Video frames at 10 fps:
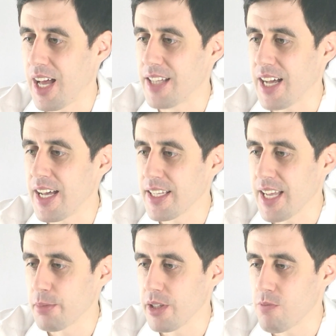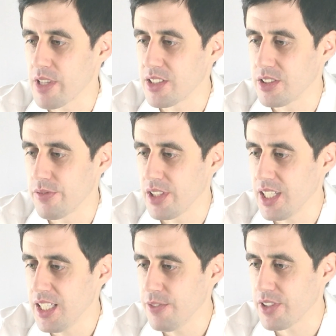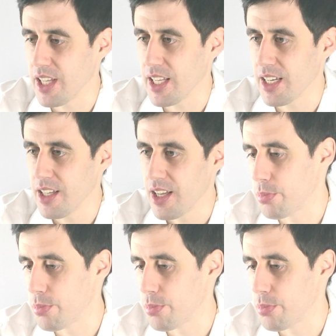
And I kept it relatively even here,